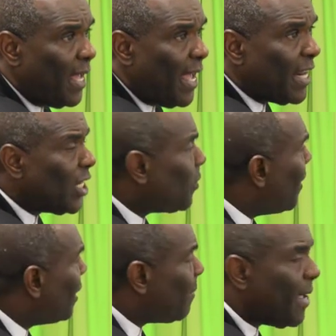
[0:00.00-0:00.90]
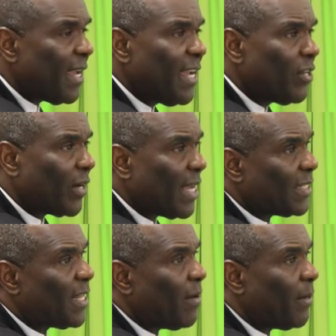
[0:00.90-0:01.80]
Englishman's Bay into
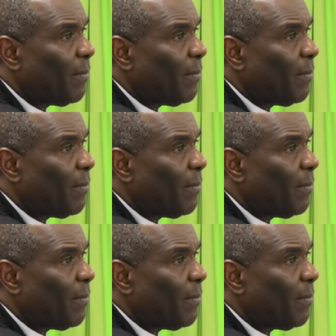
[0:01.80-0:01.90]
Castell.